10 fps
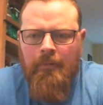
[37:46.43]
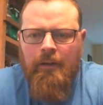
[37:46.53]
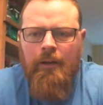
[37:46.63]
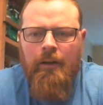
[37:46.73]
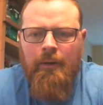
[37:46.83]

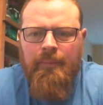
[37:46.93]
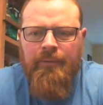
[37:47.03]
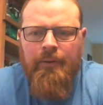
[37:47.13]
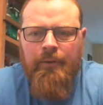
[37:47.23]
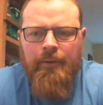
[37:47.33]
I
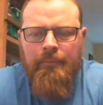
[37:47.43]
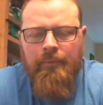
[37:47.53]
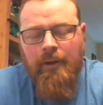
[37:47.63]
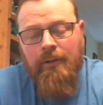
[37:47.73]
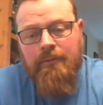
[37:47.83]
100% agree.
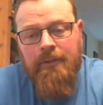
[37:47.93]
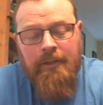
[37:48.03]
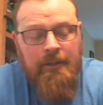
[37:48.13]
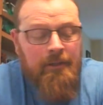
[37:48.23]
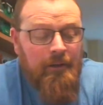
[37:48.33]
Well,
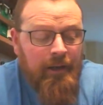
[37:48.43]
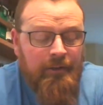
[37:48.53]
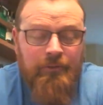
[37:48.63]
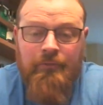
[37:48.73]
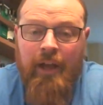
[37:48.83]
I
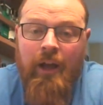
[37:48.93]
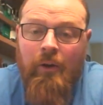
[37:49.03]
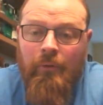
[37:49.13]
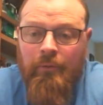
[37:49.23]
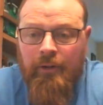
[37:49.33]
do
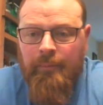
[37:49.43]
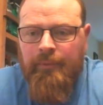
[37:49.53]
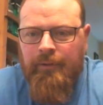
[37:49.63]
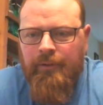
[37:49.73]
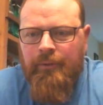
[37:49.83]
now
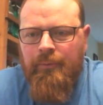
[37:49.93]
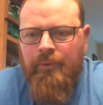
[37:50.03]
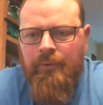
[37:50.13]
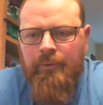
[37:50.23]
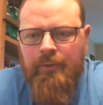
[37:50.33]
100% agree with
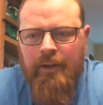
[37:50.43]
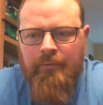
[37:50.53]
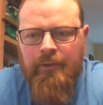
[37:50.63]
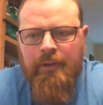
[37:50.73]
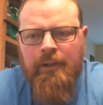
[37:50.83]
you,
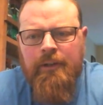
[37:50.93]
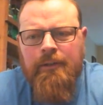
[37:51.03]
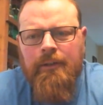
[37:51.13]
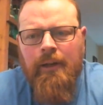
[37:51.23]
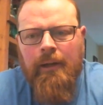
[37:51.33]
Kevin.
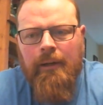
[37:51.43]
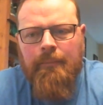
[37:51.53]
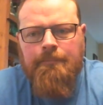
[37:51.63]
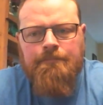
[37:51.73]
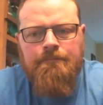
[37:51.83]

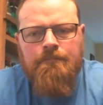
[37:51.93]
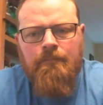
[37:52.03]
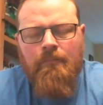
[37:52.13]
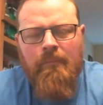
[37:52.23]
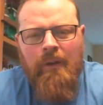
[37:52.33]
I'm
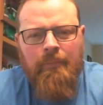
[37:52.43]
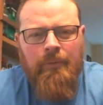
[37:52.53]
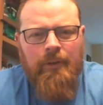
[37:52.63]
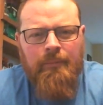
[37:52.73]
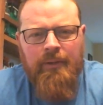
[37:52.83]

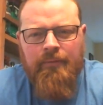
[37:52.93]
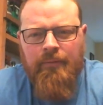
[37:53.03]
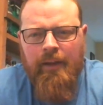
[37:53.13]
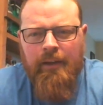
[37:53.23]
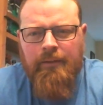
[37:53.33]
not a big
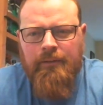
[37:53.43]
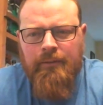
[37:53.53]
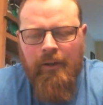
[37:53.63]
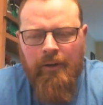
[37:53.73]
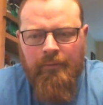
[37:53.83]
fan
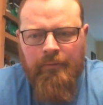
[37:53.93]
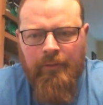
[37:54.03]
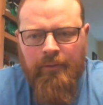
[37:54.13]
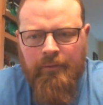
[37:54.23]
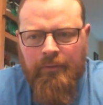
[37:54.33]
of
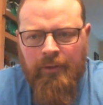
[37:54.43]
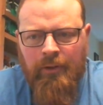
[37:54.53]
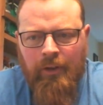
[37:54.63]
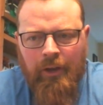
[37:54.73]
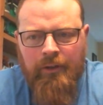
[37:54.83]
a
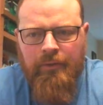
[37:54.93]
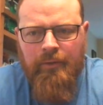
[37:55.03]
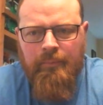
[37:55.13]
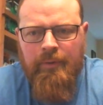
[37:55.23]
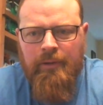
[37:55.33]
lot of
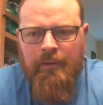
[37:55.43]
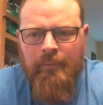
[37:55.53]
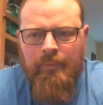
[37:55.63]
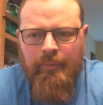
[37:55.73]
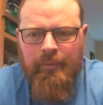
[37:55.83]
the
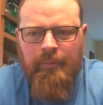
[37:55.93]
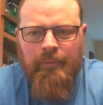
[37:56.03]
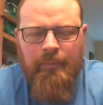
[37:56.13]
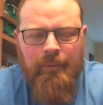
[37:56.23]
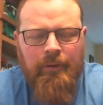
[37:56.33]
BC premium
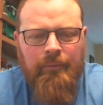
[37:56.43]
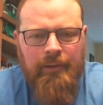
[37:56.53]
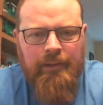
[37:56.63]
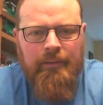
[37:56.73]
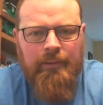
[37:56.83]
spirit
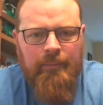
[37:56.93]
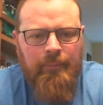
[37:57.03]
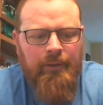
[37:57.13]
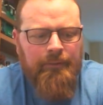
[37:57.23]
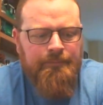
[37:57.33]
releases,
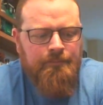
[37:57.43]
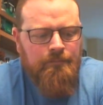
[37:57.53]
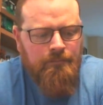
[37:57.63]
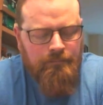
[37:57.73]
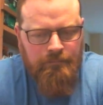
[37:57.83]
but
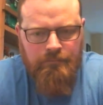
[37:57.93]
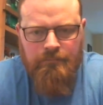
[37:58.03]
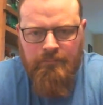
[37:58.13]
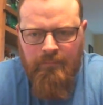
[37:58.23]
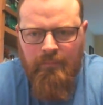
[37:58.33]

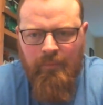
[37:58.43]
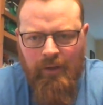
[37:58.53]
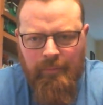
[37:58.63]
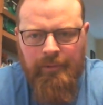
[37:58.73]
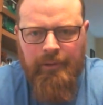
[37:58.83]

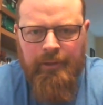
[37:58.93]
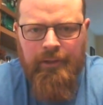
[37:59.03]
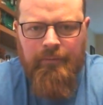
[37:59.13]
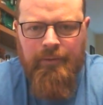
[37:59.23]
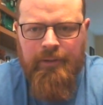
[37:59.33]
I'll be looking
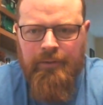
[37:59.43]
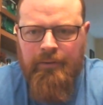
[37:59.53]
out for these